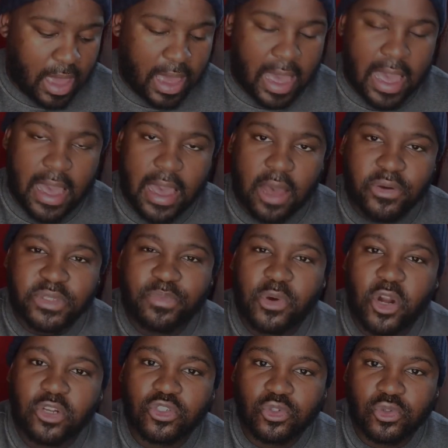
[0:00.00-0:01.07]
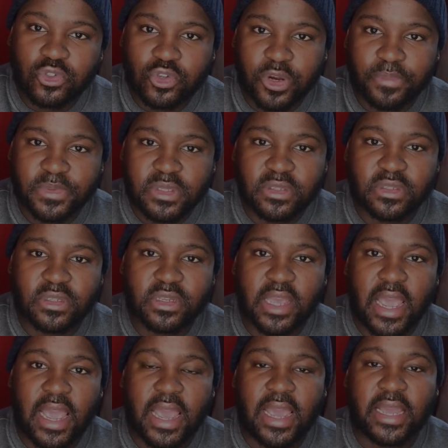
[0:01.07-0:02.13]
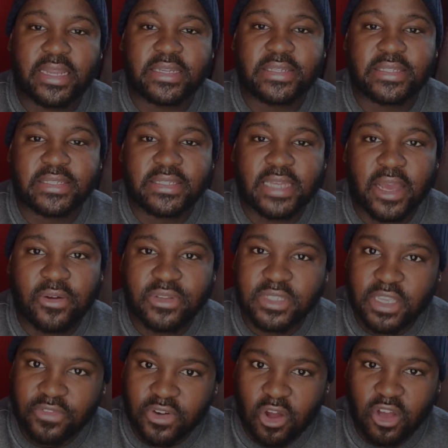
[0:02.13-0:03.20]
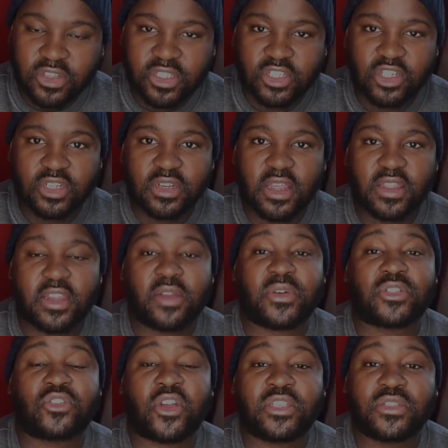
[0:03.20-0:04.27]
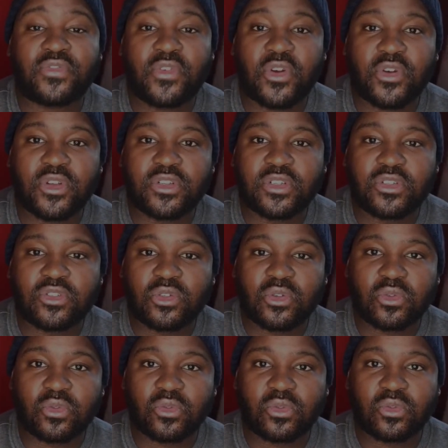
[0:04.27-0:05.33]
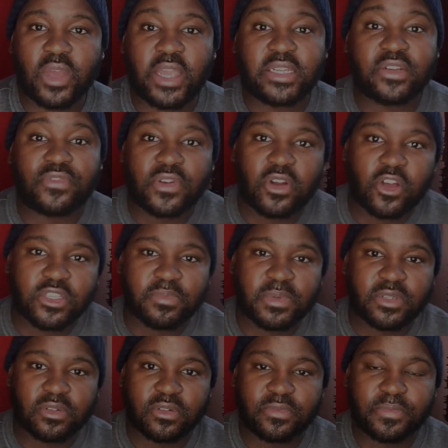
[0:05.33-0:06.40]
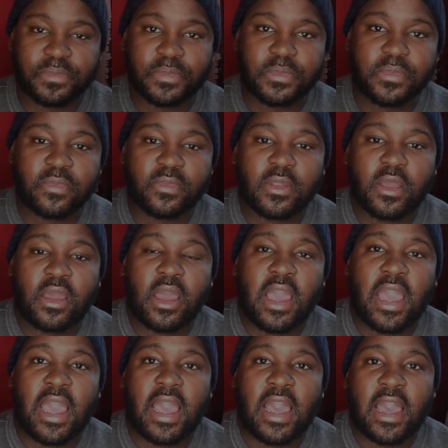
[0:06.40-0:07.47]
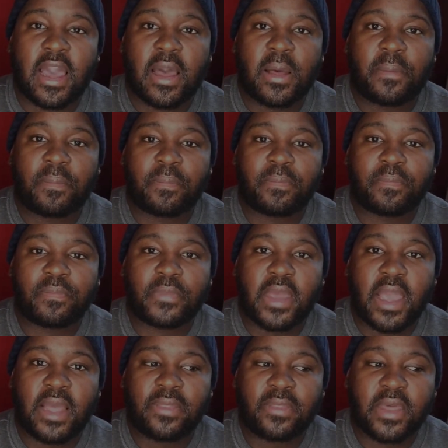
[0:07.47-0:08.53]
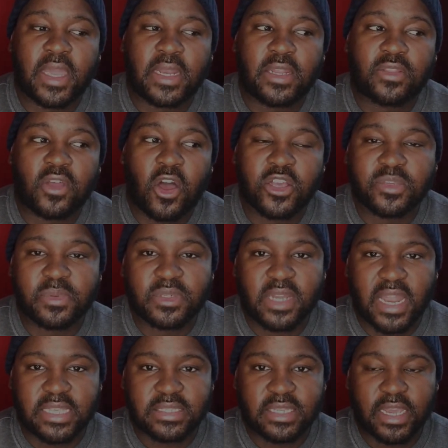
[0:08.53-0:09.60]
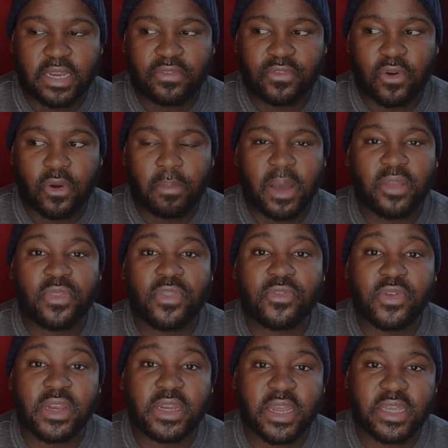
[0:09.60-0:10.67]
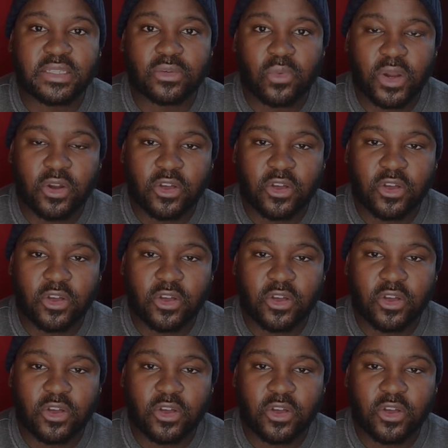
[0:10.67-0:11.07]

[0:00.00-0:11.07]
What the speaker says: I was put on 2 drips, and I was given oxygen, and then I was transferred to a different hospital. And then in the hospital, I stayed for about 3 days in one